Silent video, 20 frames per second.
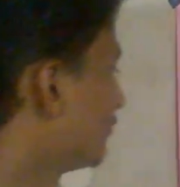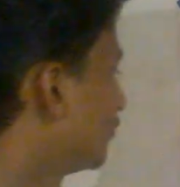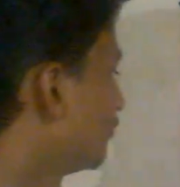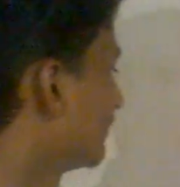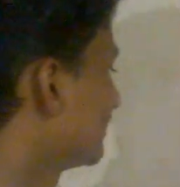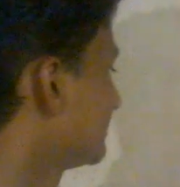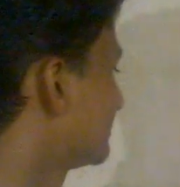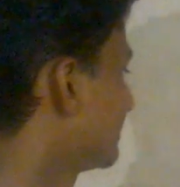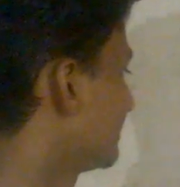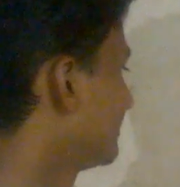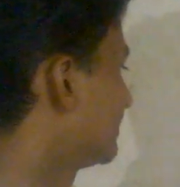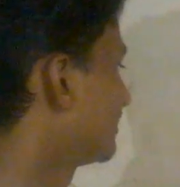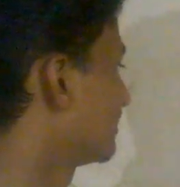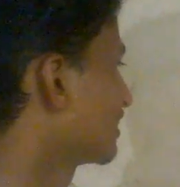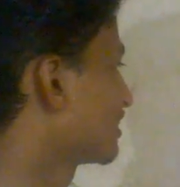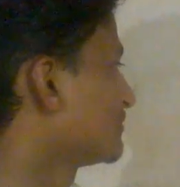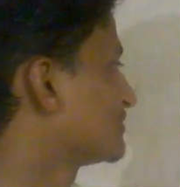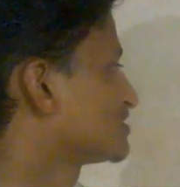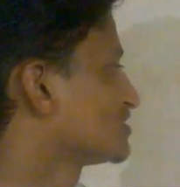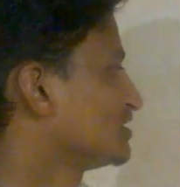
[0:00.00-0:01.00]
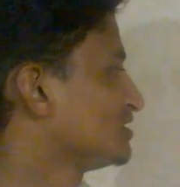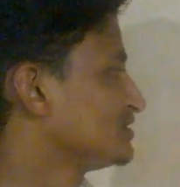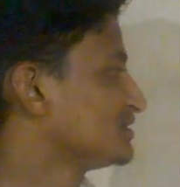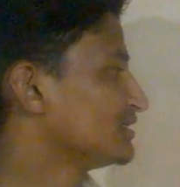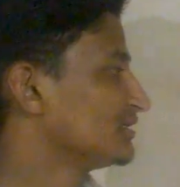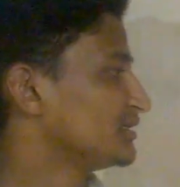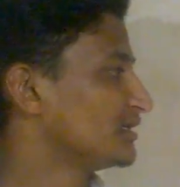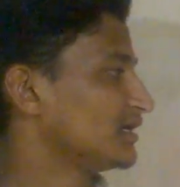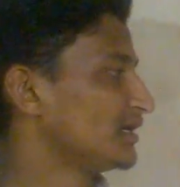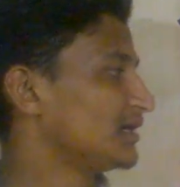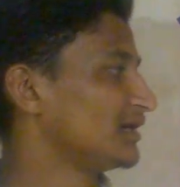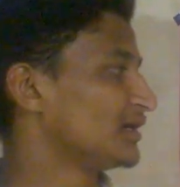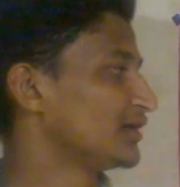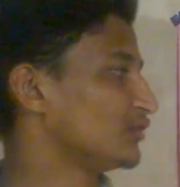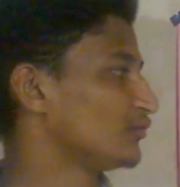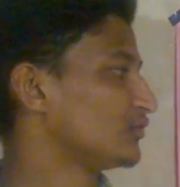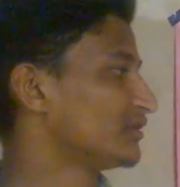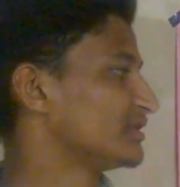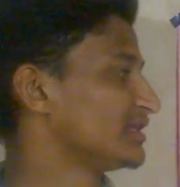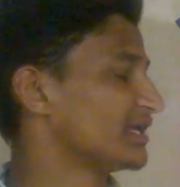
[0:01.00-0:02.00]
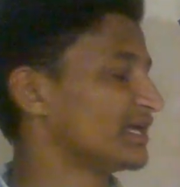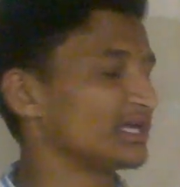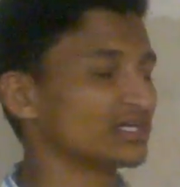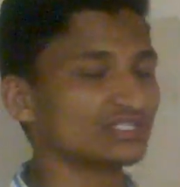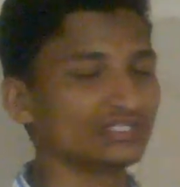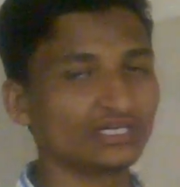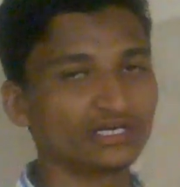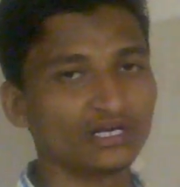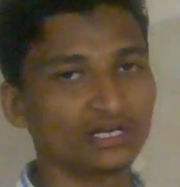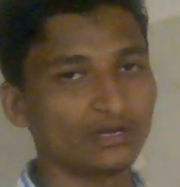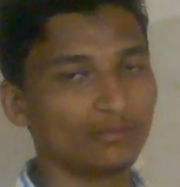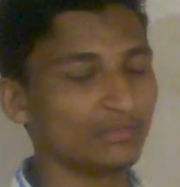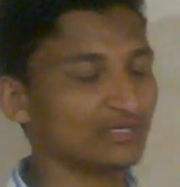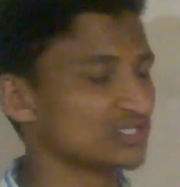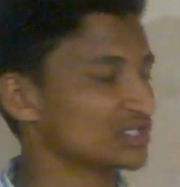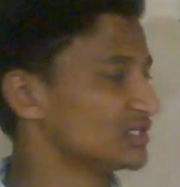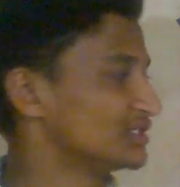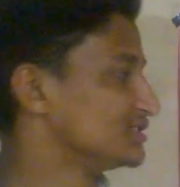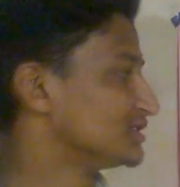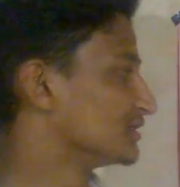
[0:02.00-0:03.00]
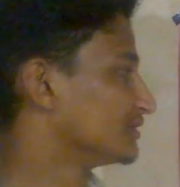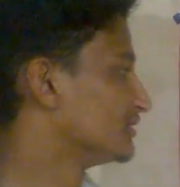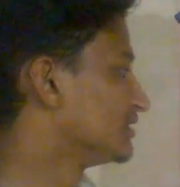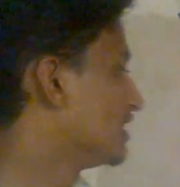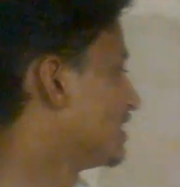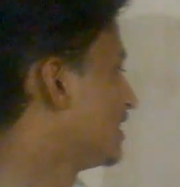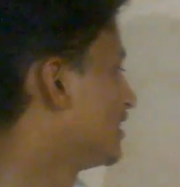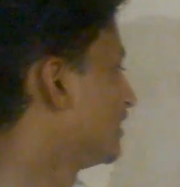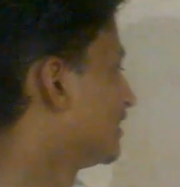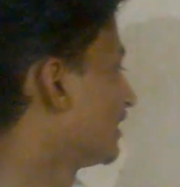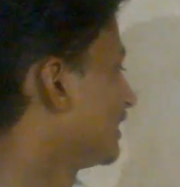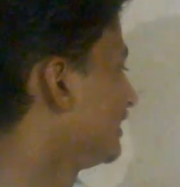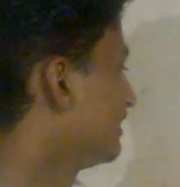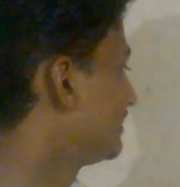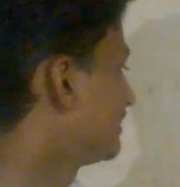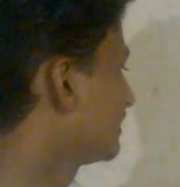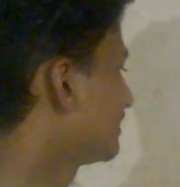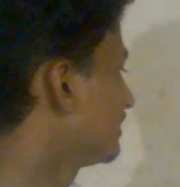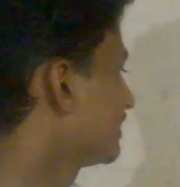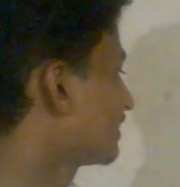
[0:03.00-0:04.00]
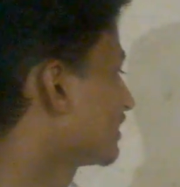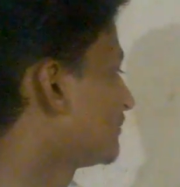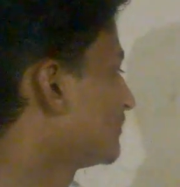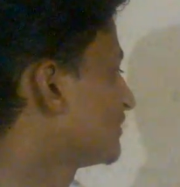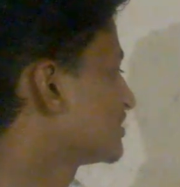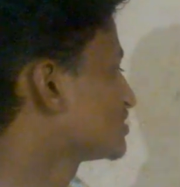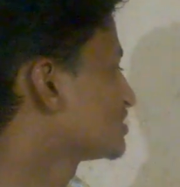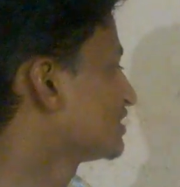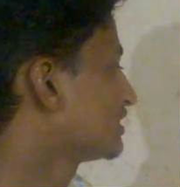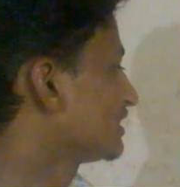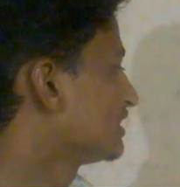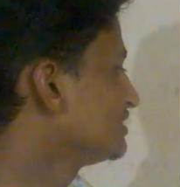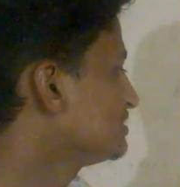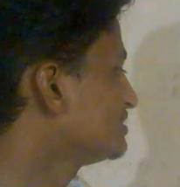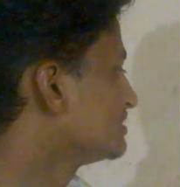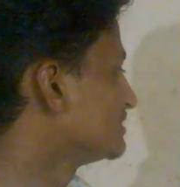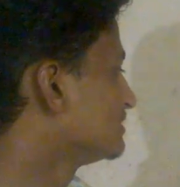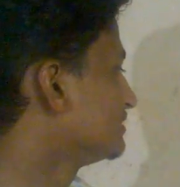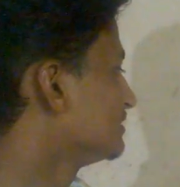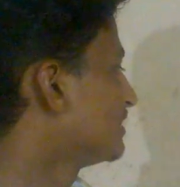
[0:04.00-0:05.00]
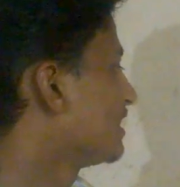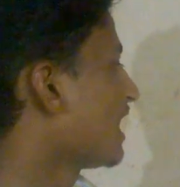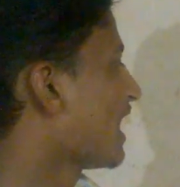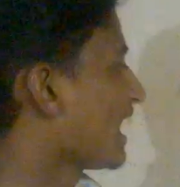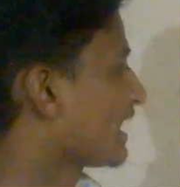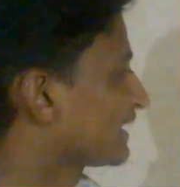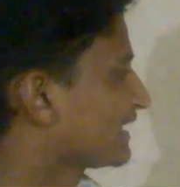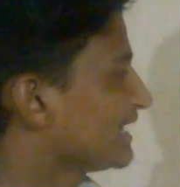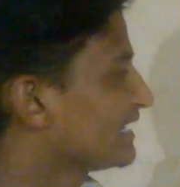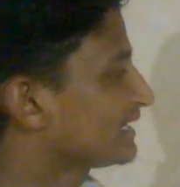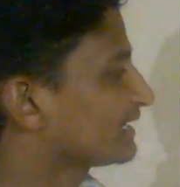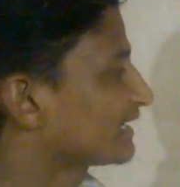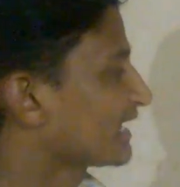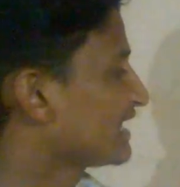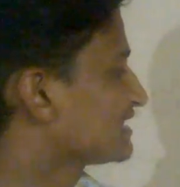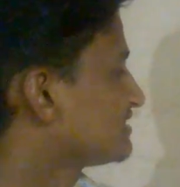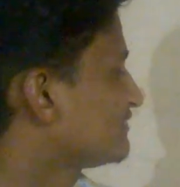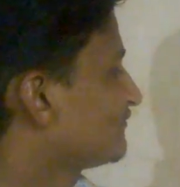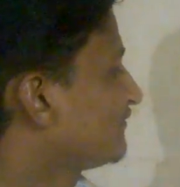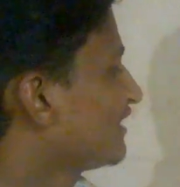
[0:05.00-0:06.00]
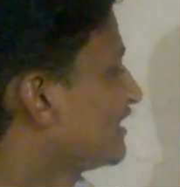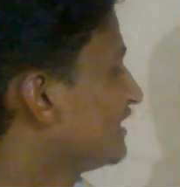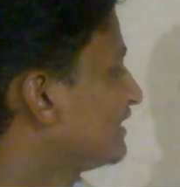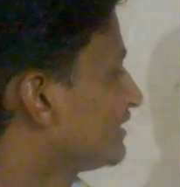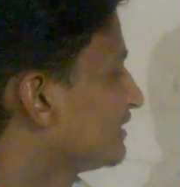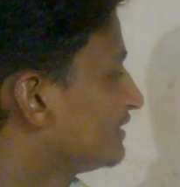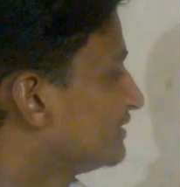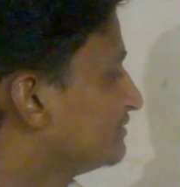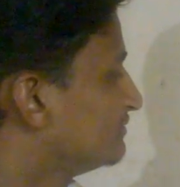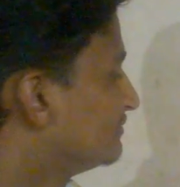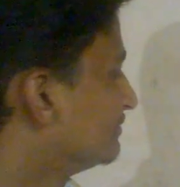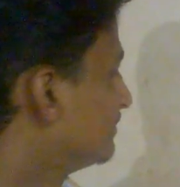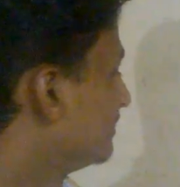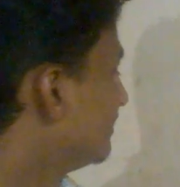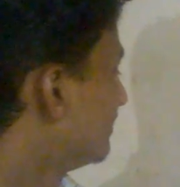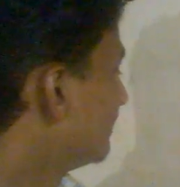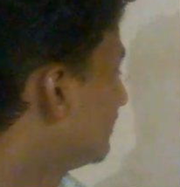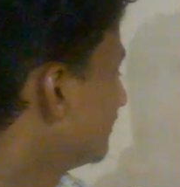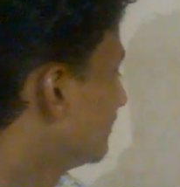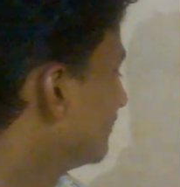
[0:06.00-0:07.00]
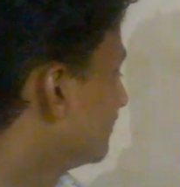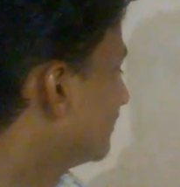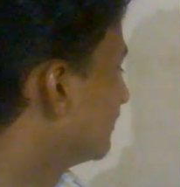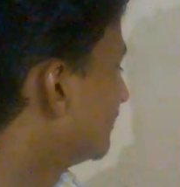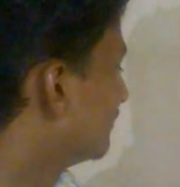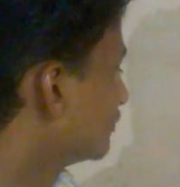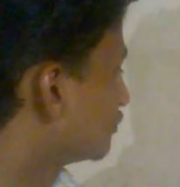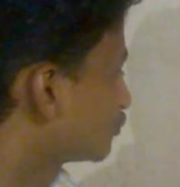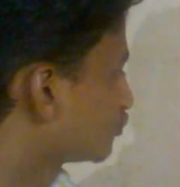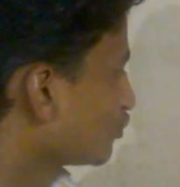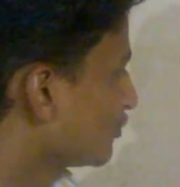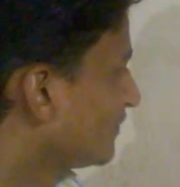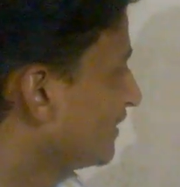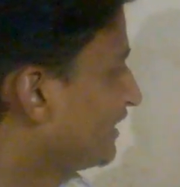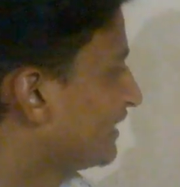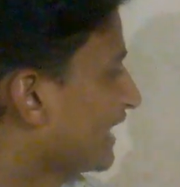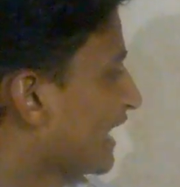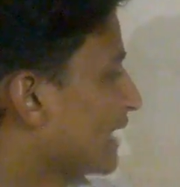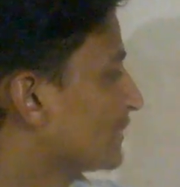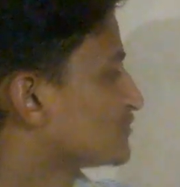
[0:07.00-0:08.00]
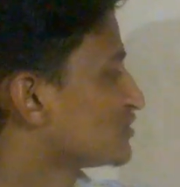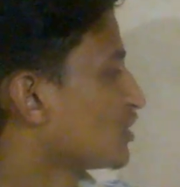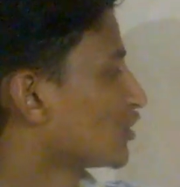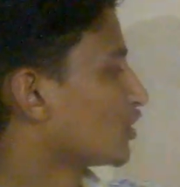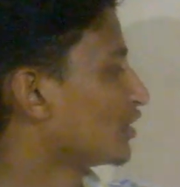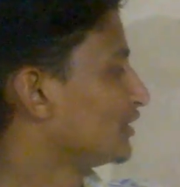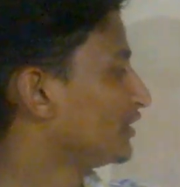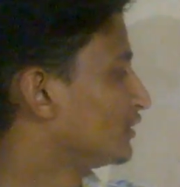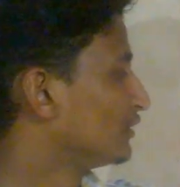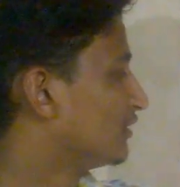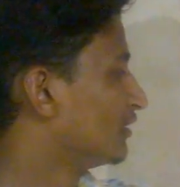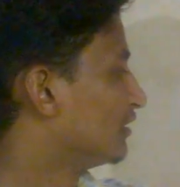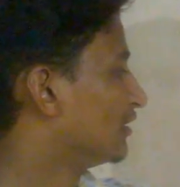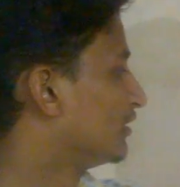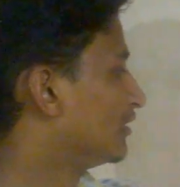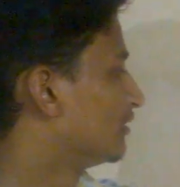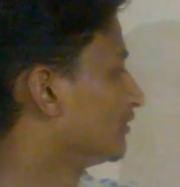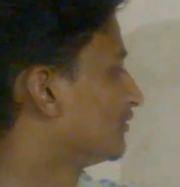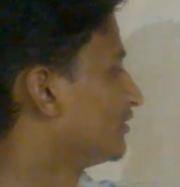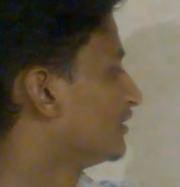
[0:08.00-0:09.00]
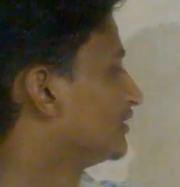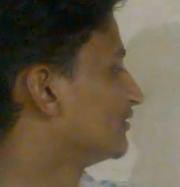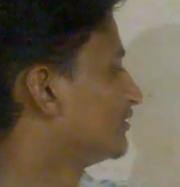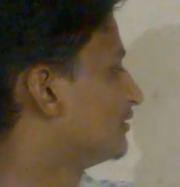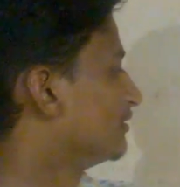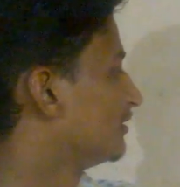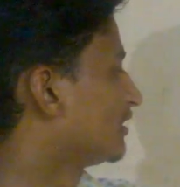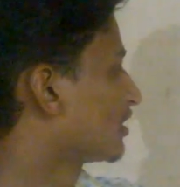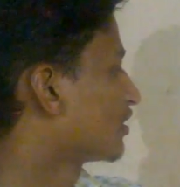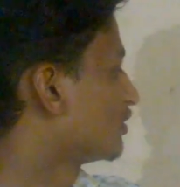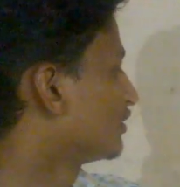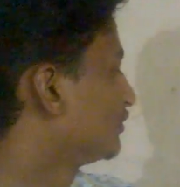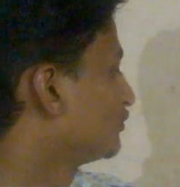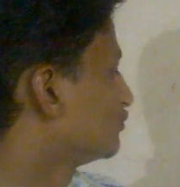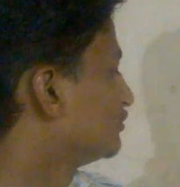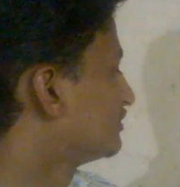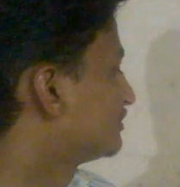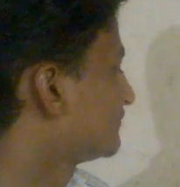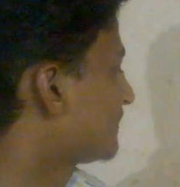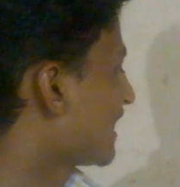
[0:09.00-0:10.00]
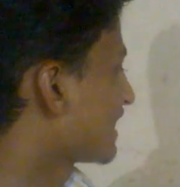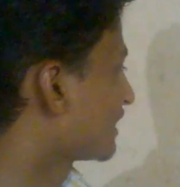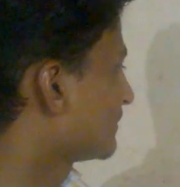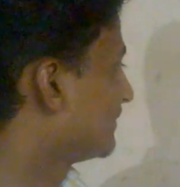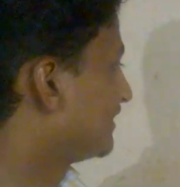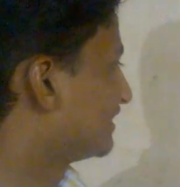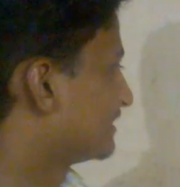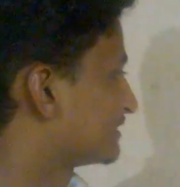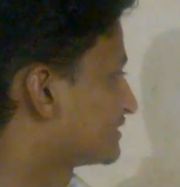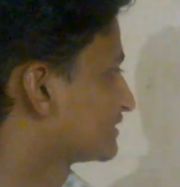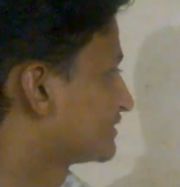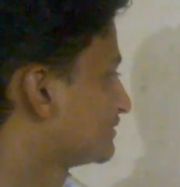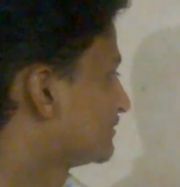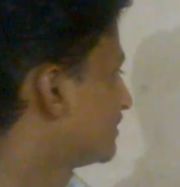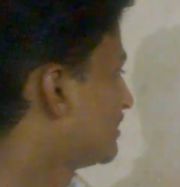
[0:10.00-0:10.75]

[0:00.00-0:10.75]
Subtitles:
One is the internal combustion engine and another is external combustion engine. Internal combustion engine again classified in so many types according to these parameters.